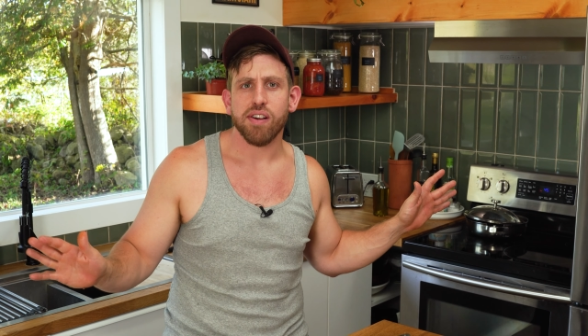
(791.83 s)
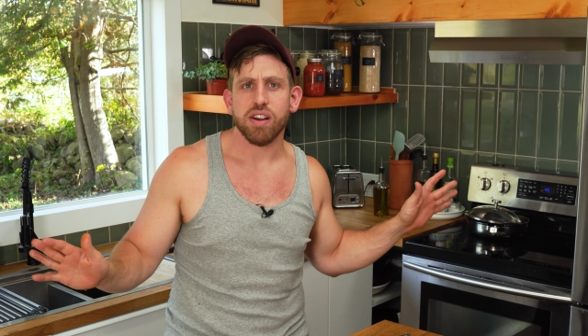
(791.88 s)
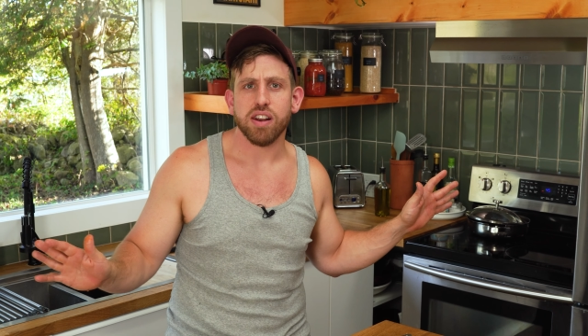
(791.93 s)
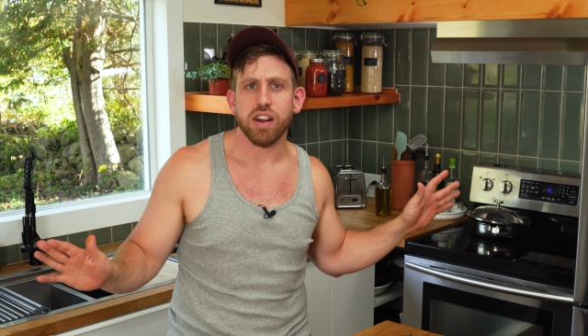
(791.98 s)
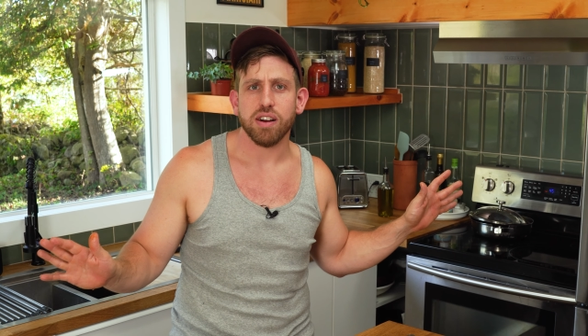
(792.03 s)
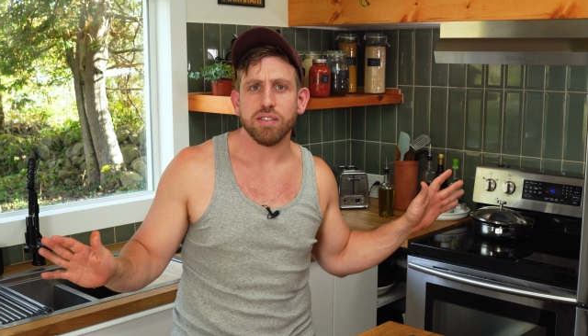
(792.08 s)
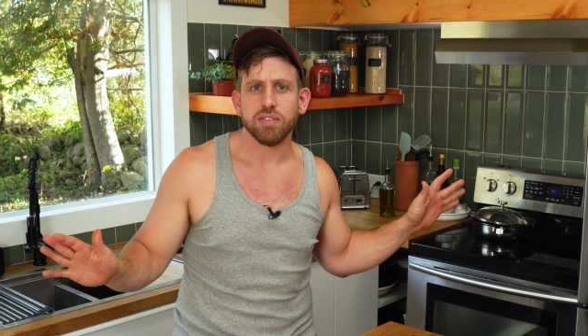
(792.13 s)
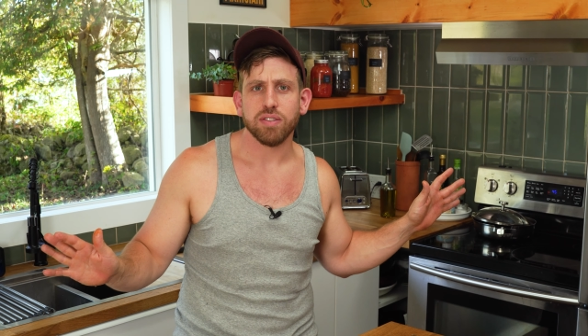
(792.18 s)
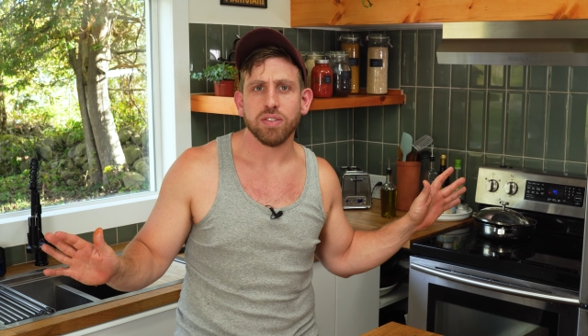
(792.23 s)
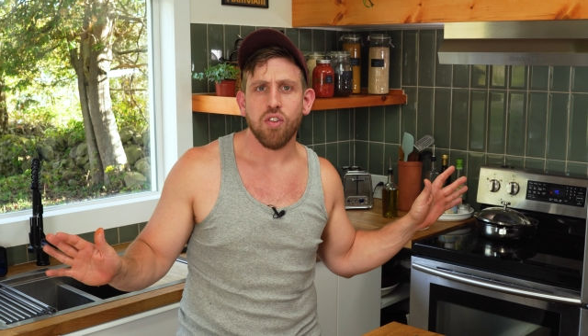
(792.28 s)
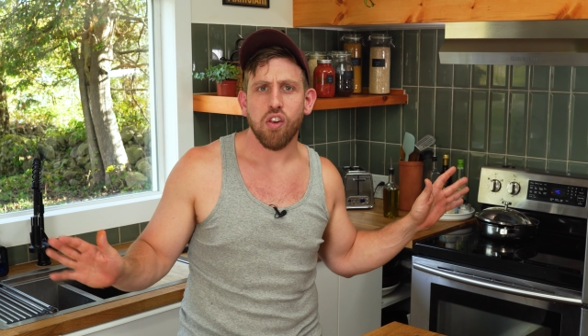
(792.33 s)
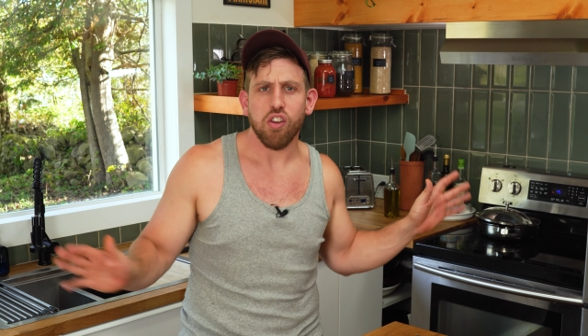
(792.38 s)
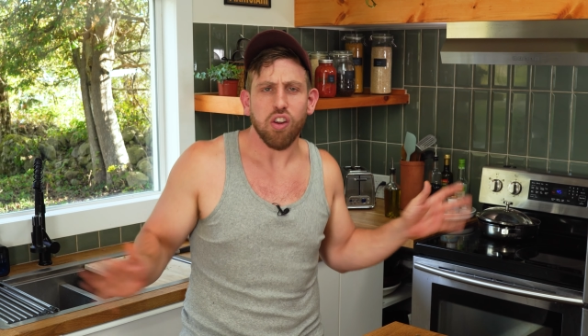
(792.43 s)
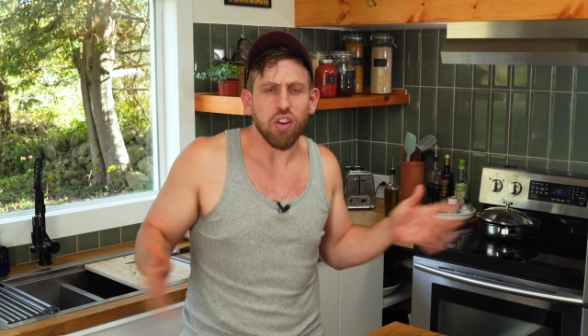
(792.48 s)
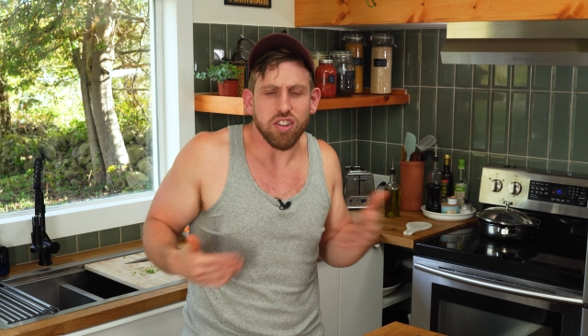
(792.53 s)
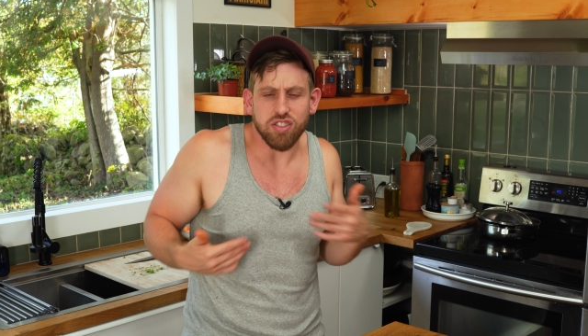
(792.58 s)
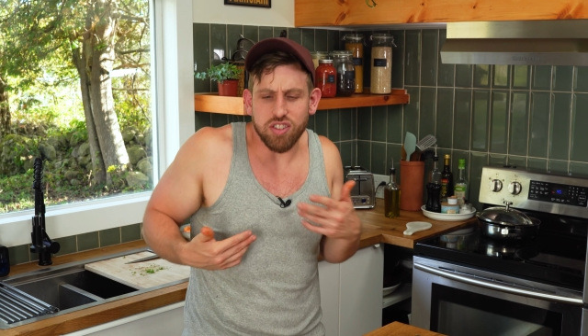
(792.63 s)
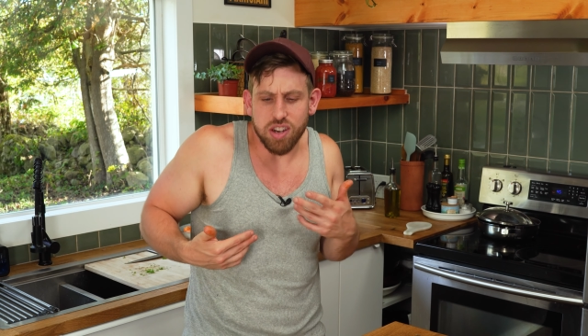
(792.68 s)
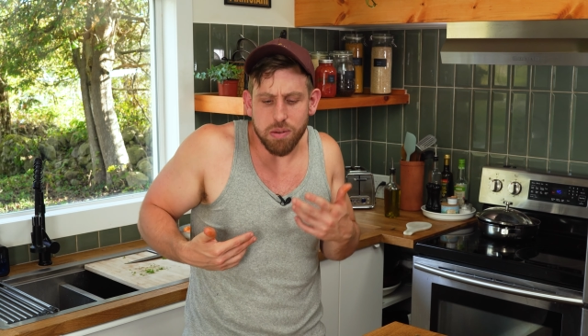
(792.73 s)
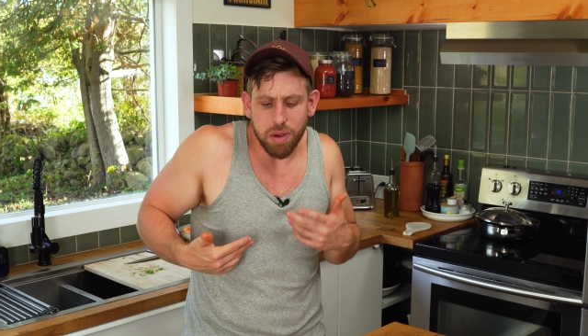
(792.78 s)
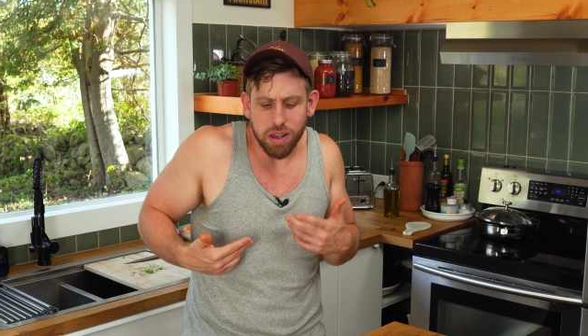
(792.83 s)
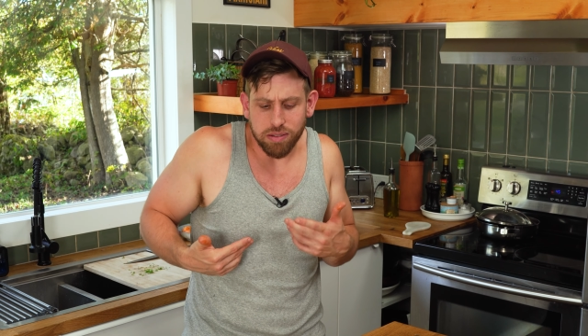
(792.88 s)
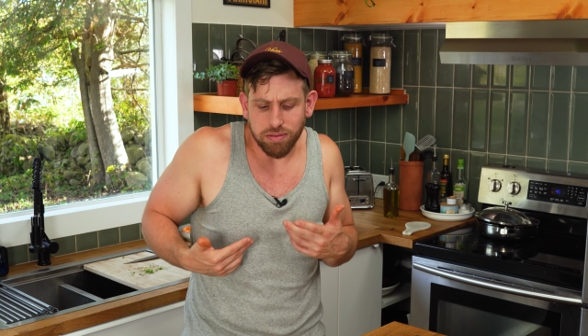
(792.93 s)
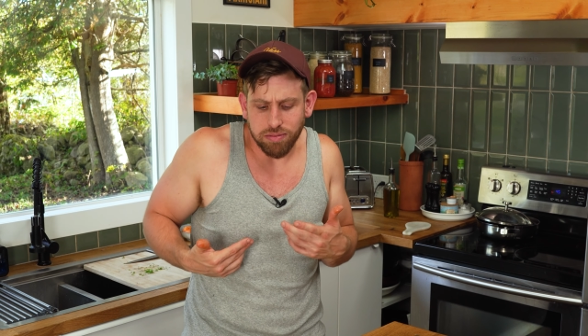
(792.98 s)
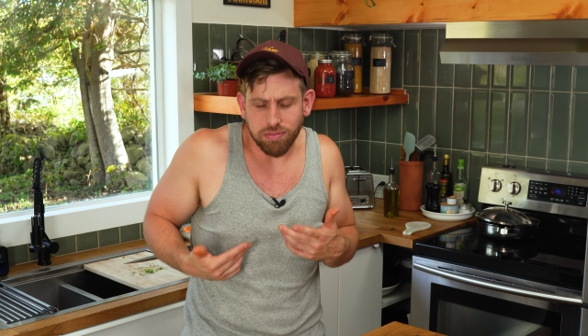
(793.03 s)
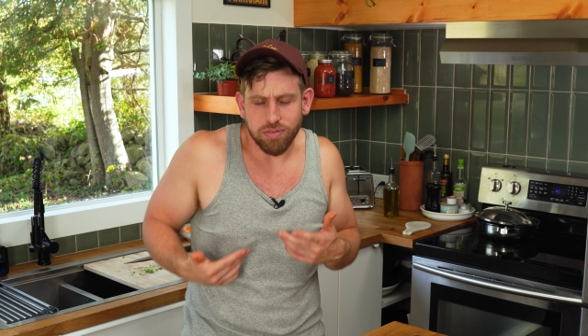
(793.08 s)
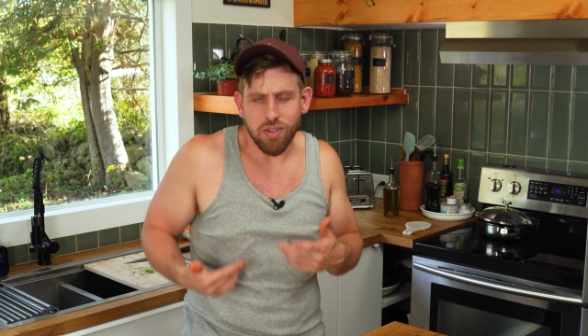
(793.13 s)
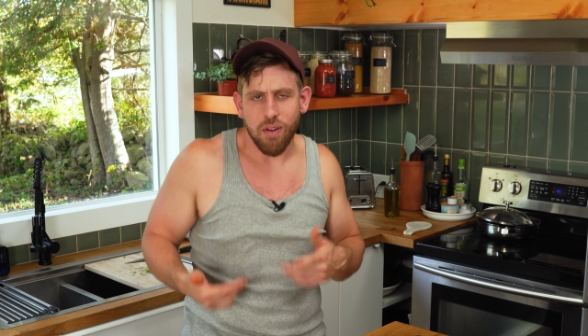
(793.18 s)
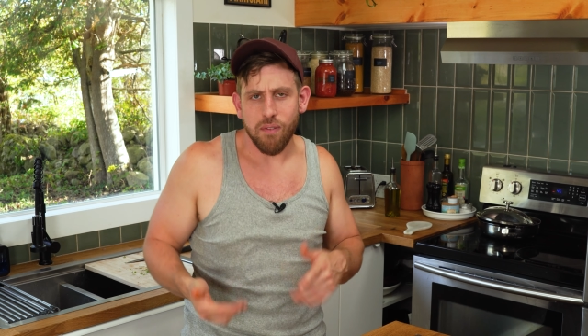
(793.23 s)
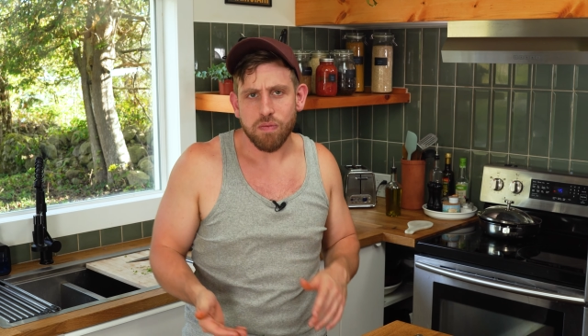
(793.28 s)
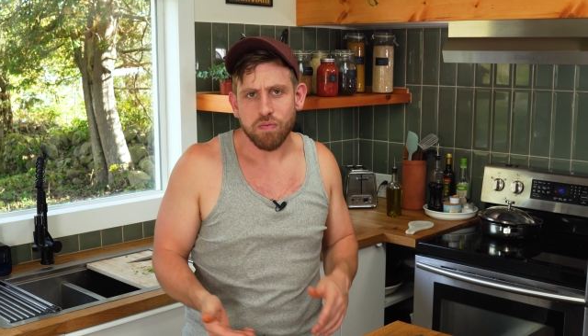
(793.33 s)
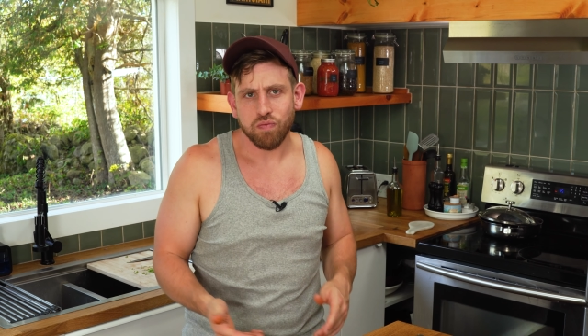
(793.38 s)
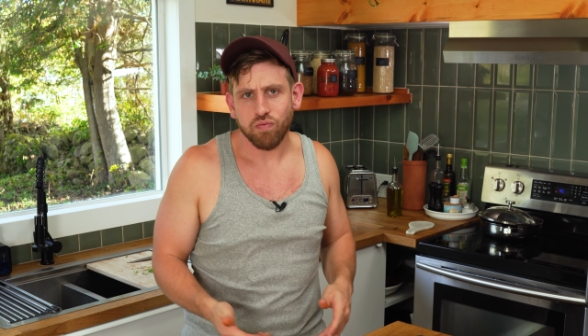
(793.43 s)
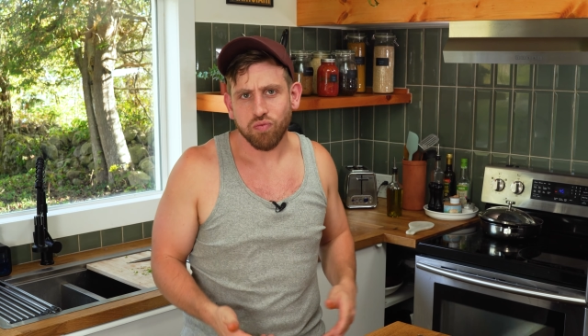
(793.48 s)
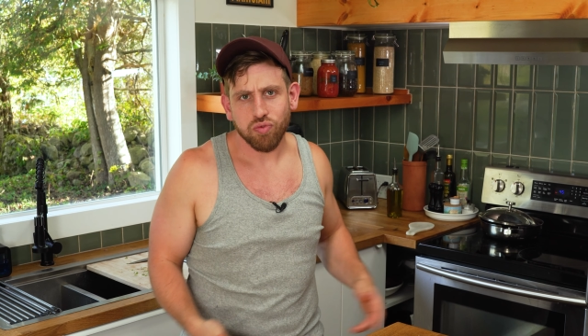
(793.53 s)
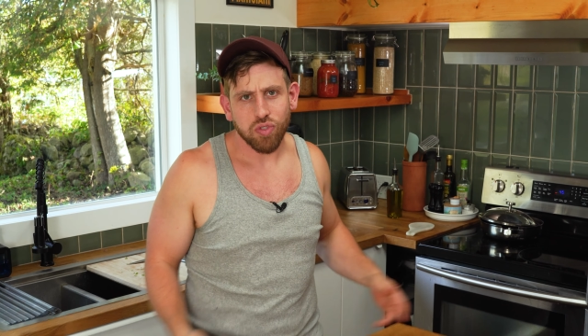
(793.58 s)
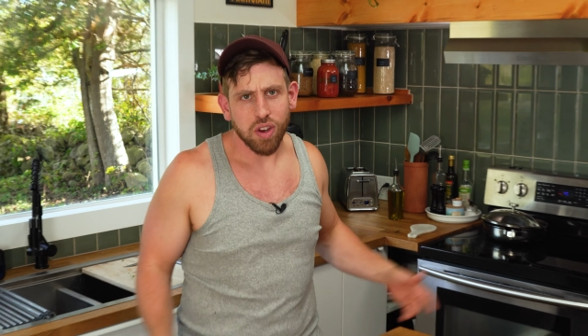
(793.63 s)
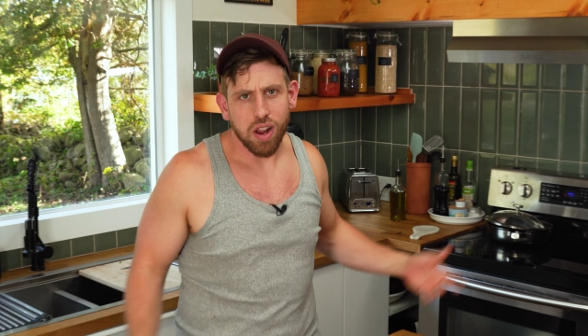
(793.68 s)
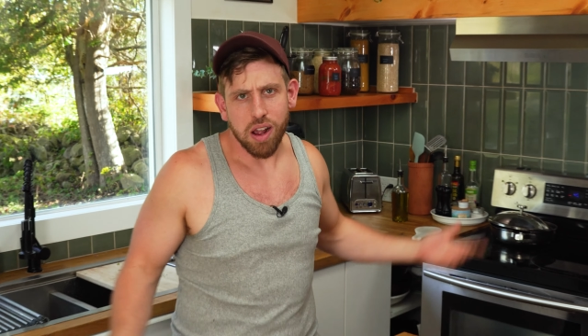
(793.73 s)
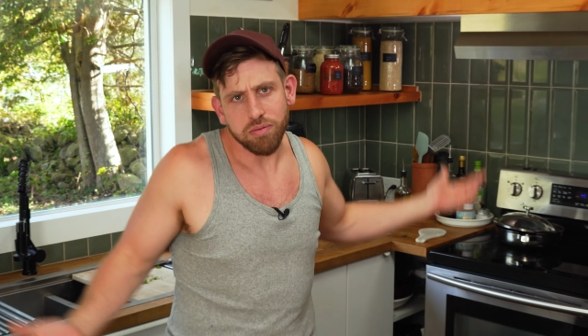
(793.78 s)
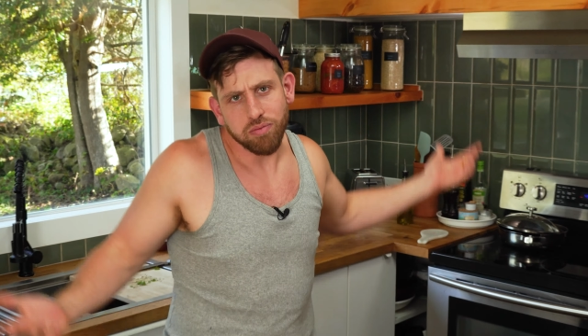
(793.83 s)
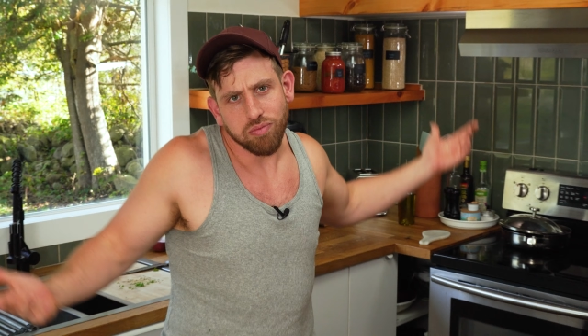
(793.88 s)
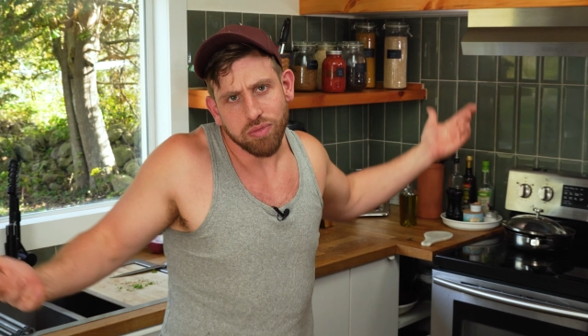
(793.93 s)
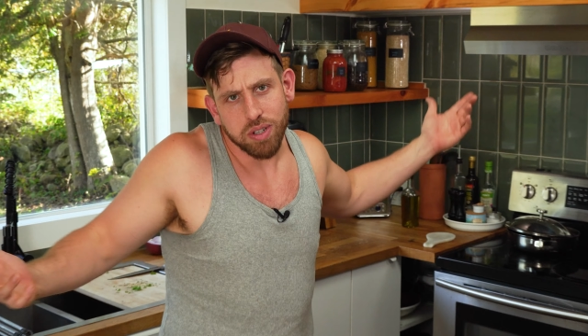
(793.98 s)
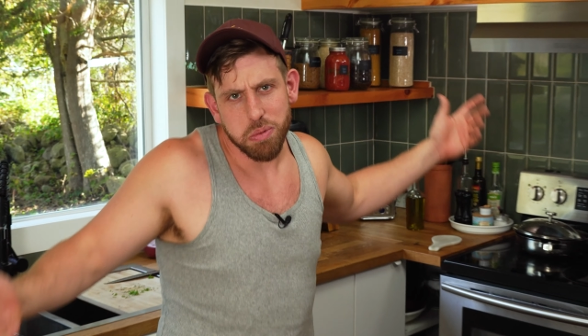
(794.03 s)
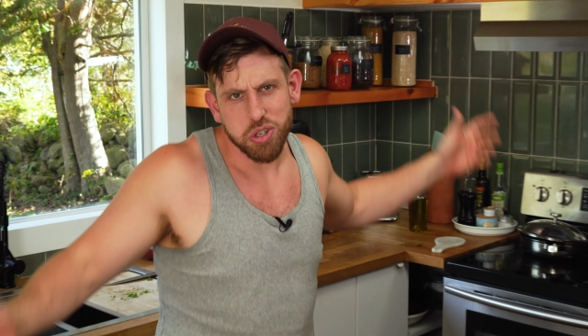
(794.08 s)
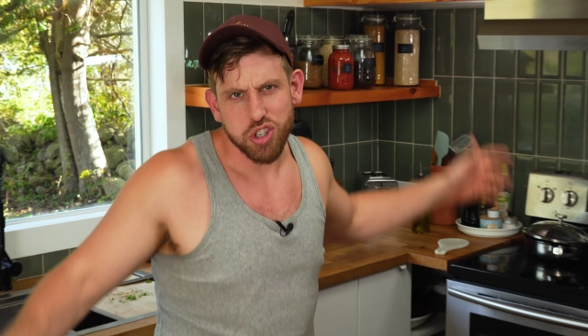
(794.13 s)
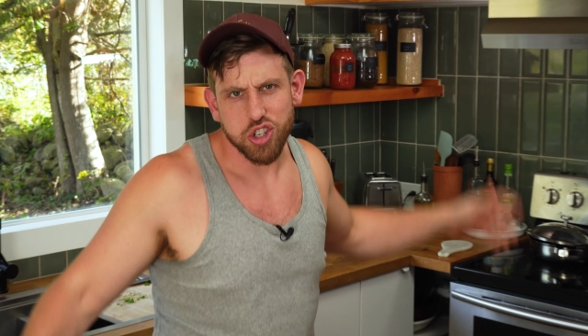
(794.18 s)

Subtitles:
You know? Don't listen to me. I'm